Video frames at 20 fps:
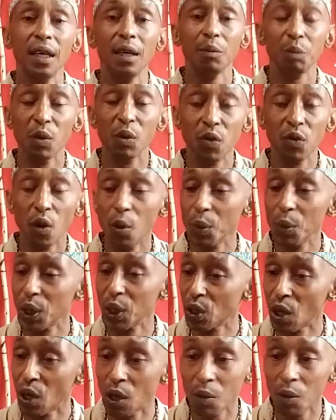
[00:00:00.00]
performing
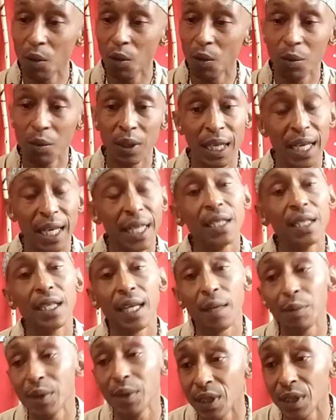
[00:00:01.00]
normal hand
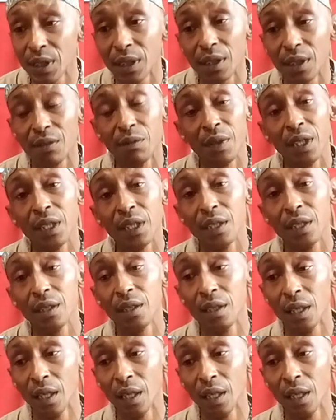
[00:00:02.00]
caps just in very